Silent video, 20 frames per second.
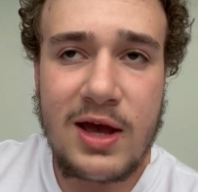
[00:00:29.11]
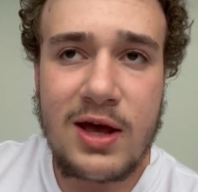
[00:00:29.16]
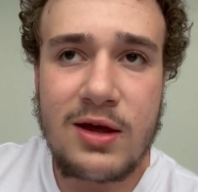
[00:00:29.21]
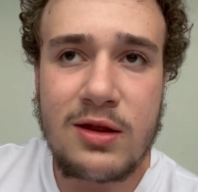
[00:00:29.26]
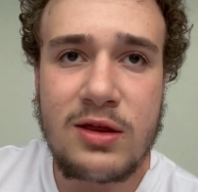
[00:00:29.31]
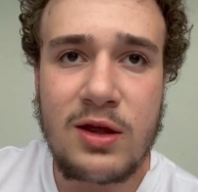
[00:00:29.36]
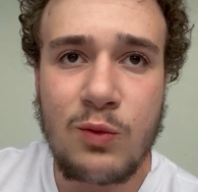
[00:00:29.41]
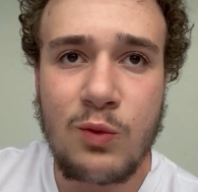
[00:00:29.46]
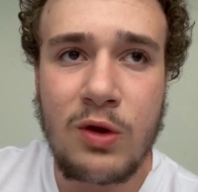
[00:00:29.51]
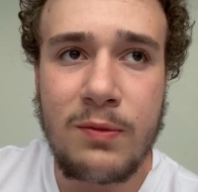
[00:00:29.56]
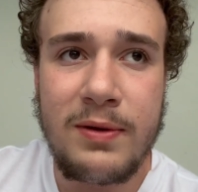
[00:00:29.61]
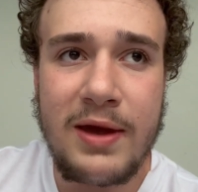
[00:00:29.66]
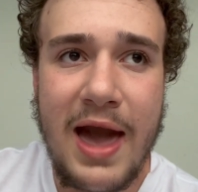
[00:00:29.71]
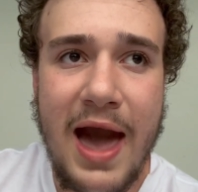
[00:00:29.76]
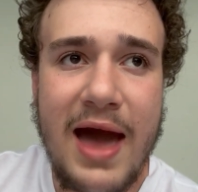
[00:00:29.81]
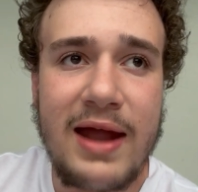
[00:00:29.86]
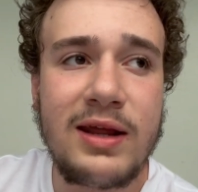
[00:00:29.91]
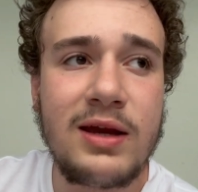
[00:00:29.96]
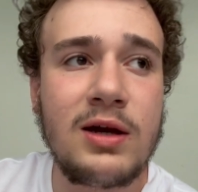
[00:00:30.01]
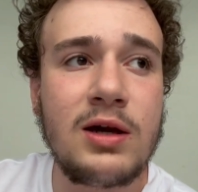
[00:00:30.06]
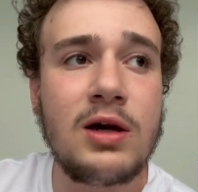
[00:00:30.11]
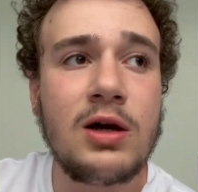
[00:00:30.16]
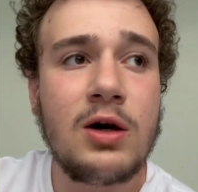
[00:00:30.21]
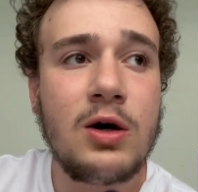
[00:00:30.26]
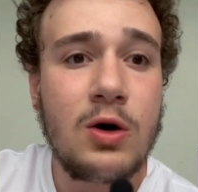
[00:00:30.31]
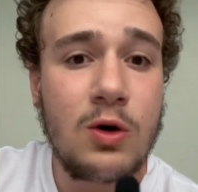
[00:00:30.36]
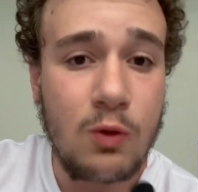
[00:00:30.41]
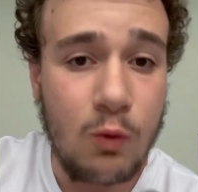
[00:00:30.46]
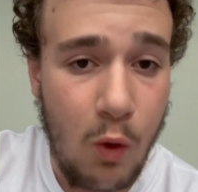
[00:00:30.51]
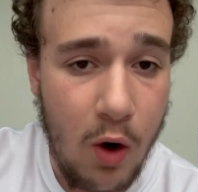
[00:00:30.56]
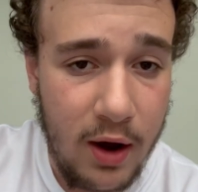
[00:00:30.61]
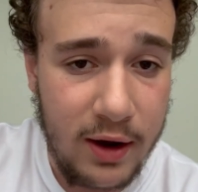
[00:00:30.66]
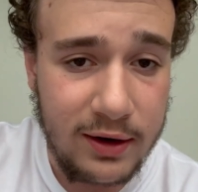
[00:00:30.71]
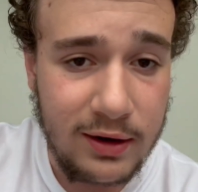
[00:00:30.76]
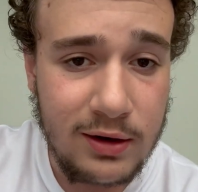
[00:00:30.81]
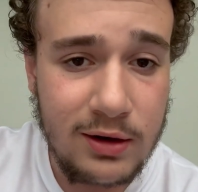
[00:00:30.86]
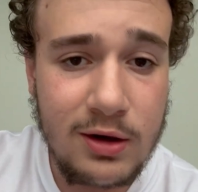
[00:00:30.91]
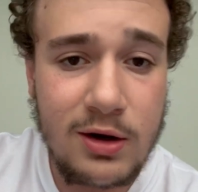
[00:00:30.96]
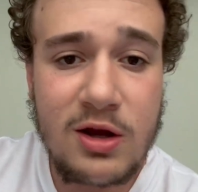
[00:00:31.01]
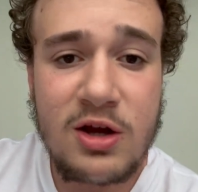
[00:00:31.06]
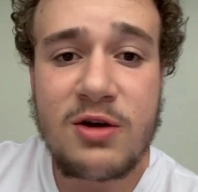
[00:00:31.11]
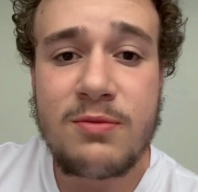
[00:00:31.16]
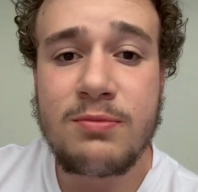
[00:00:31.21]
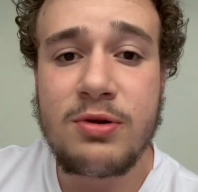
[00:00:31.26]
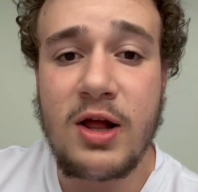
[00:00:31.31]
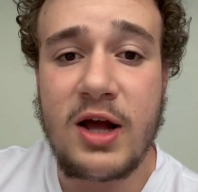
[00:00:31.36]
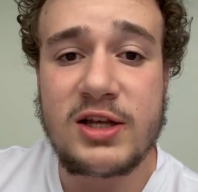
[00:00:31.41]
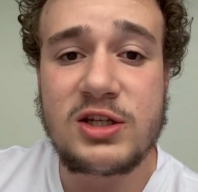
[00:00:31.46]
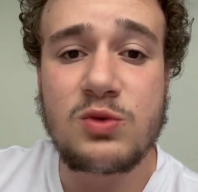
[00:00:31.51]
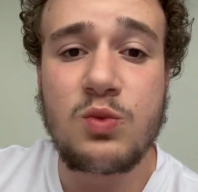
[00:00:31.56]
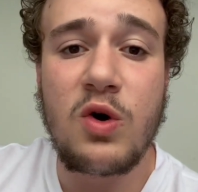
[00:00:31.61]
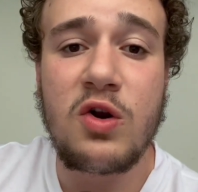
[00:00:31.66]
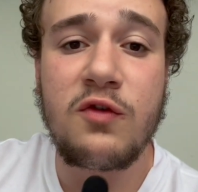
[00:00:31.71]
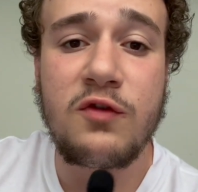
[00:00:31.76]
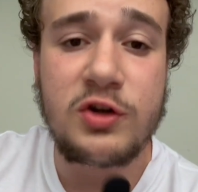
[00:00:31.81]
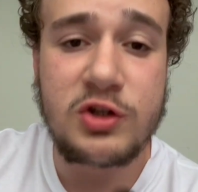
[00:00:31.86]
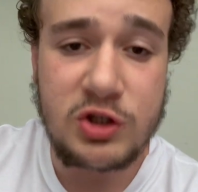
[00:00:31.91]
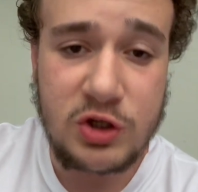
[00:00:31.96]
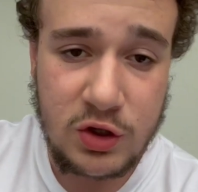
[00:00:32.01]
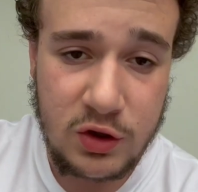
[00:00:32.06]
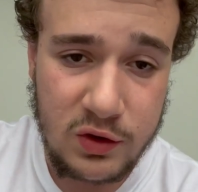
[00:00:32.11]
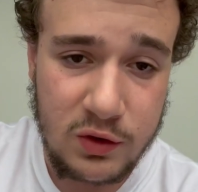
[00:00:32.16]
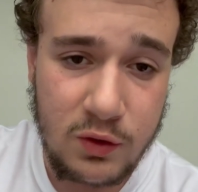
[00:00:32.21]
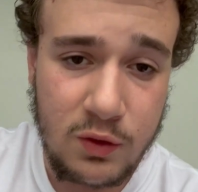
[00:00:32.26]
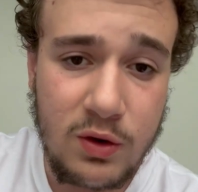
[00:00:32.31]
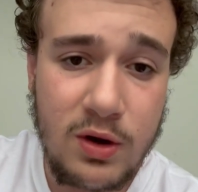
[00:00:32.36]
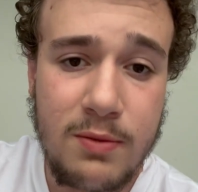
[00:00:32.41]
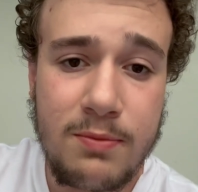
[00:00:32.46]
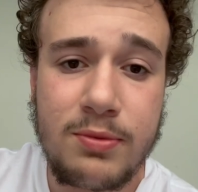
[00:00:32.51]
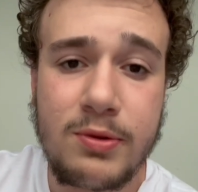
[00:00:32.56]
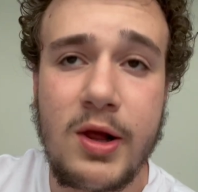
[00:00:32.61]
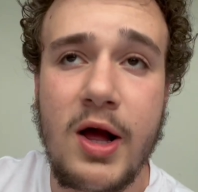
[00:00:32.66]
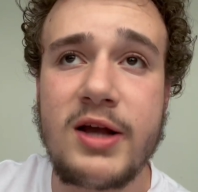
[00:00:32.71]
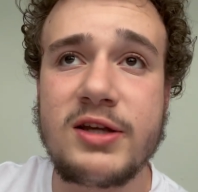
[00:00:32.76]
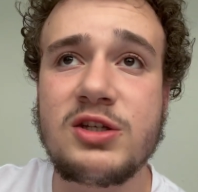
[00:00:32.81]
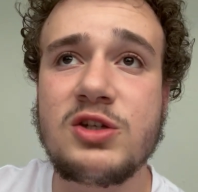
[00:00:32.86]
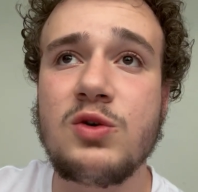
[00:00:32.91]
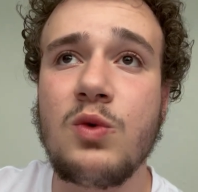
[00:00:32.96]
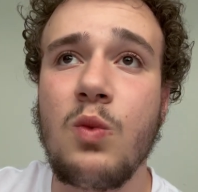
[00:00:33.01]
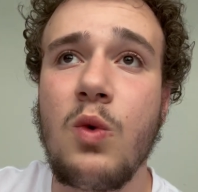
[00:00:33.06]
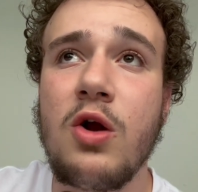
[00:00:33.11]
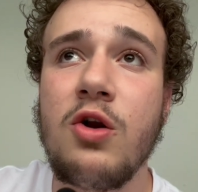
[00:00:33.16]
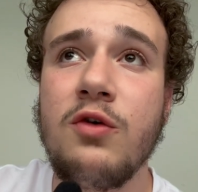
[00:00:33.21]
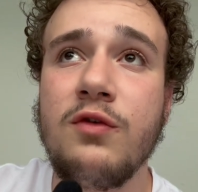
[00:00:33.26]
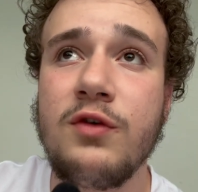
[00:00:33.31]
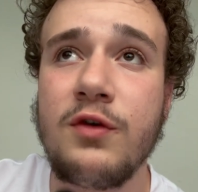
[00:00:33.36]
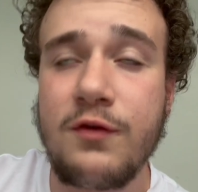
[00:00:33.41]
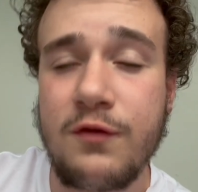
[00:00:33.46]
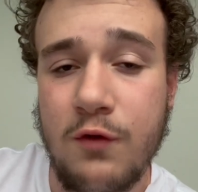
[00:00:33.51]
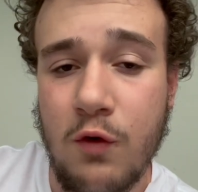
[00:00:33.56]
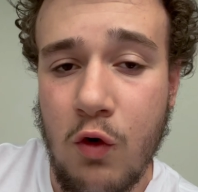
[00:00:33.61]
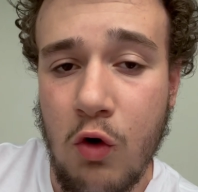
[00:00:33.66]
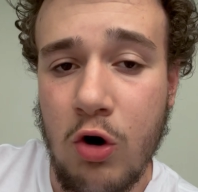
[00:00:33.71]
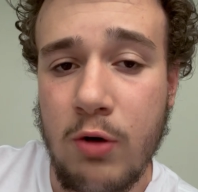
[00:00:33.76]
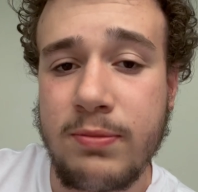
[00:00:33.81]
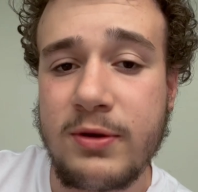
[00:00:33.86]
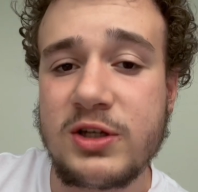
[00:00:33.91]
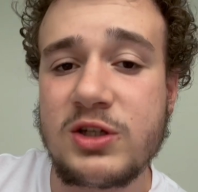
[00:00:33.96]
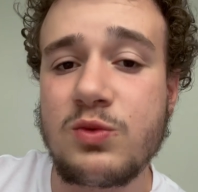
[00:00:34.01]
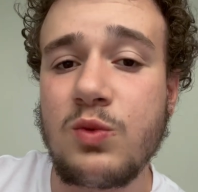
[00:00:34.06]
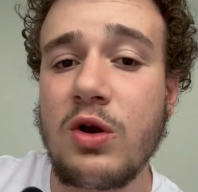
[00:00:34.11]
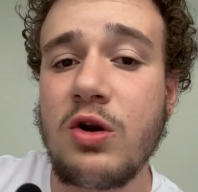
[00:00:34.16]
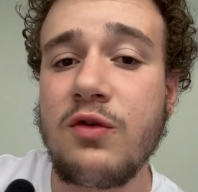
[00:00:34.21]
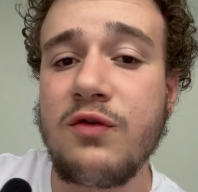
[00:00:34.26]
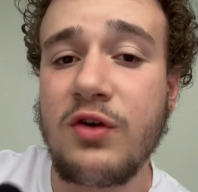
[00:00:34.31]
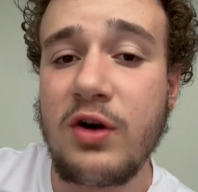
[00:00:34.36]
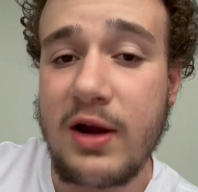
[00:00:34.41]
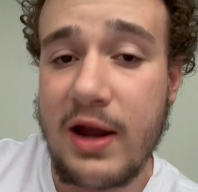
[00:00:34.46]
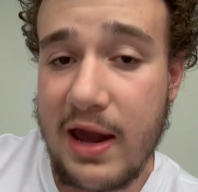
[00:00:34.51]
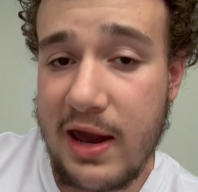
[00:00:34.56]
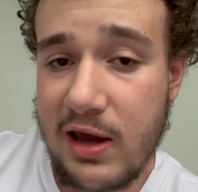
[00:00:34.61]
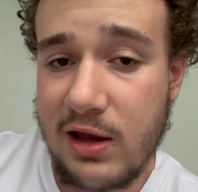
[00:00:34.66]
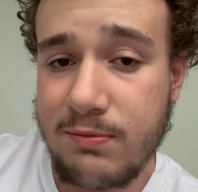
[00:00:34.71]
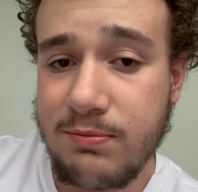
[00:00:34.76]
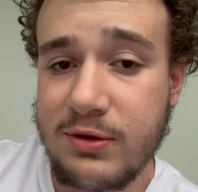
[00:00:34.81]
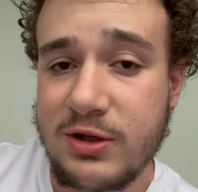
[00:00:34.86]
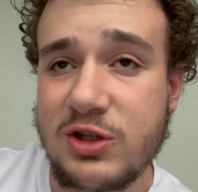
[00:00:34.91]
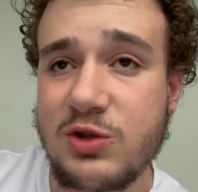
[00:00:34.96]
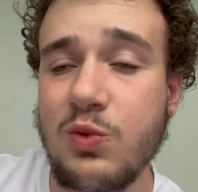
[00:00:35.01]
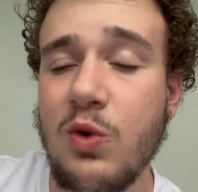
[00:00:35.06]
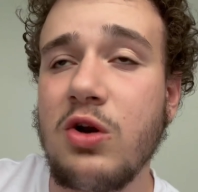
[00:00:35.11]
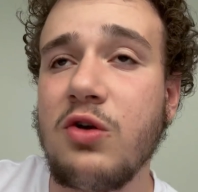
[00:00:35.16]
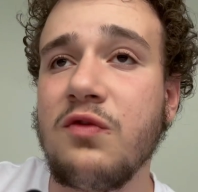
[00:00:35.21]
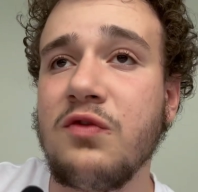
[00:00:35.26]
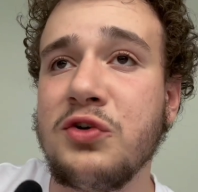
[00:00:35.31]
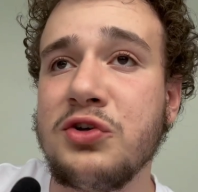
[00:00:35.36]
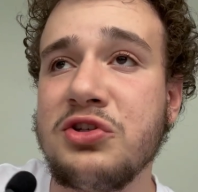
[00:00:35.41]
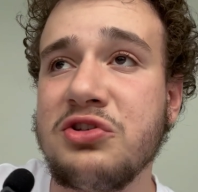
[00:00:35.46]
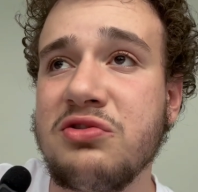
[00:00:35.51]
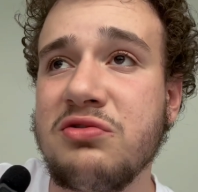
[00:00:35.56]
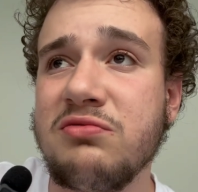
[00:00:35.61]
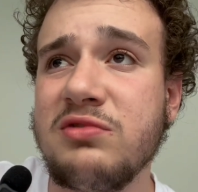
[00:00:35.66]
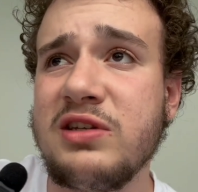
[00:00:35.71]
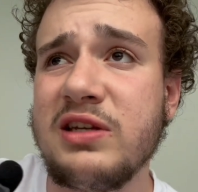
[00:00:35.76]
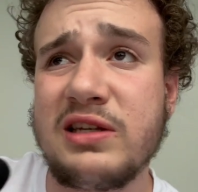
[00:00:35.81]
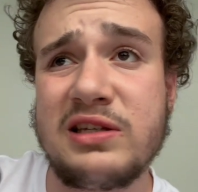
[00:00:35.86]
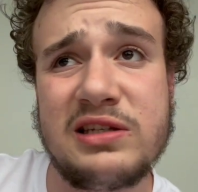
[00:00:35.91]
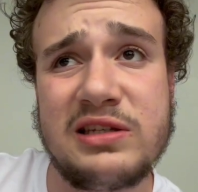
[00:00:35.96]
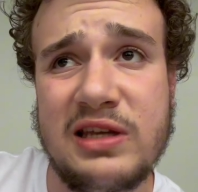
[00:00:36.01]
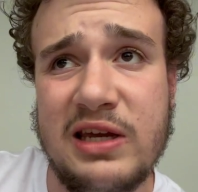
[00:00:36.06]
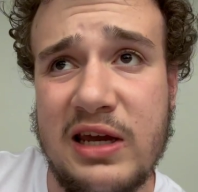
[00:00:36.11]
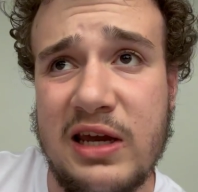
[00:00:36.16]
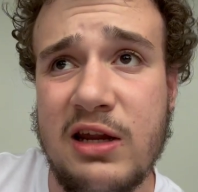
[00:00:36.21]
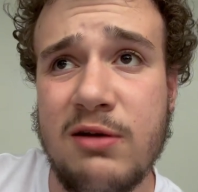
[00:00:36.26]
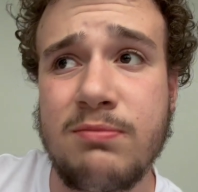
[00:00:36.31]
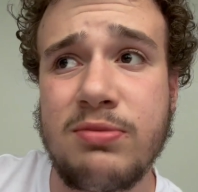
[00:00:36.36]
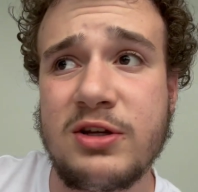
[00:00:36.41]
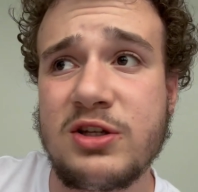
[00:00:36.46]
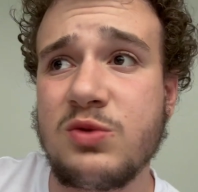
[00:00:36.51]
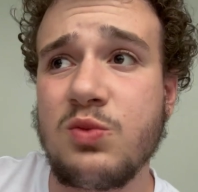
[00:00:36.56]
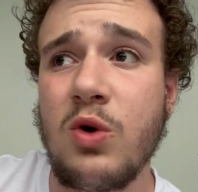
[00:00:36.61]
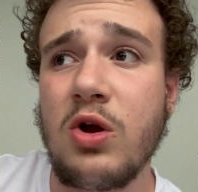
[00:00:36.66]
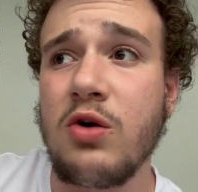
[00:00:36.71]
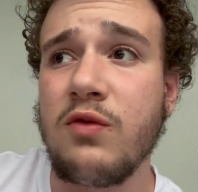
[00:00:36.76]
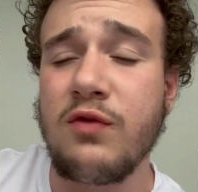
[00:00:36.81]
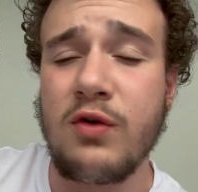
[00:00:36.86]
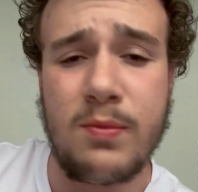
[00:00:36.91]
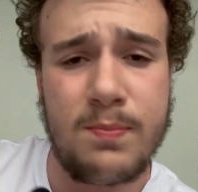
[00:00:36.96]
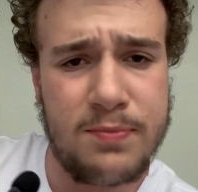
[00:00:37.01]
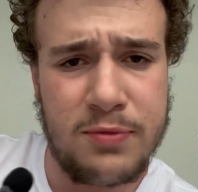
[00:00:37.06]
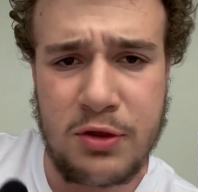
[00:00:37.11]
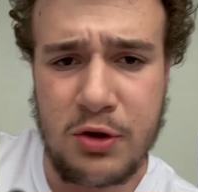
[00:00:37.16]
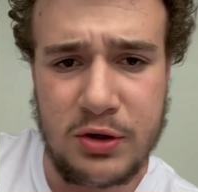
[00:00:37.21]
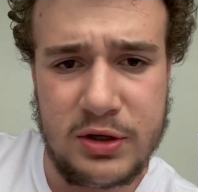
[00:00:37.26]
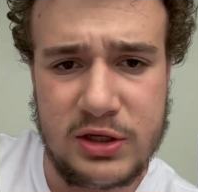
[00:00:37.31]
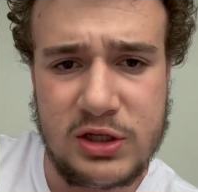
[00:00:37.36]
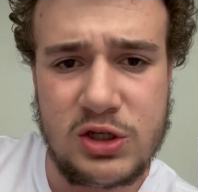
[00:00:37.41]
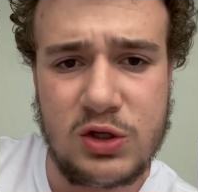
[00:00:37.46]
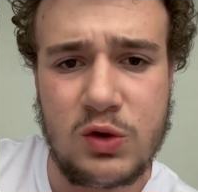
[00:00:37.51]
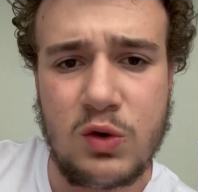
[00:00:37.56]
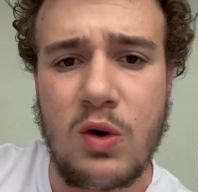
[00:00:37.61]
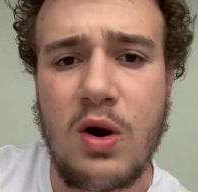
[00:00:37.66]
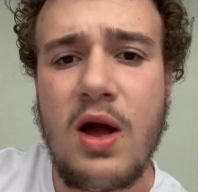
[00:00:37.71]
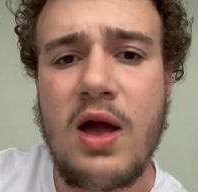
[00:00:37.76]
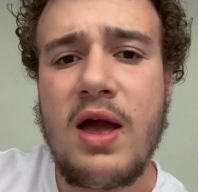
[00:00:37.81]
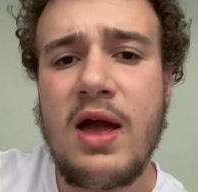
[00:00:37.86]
then we'll be adding 1 plus 1 over 2 plus 1 over 4 plus 1 over 8 plus 1 over 16 plus 1 over 32,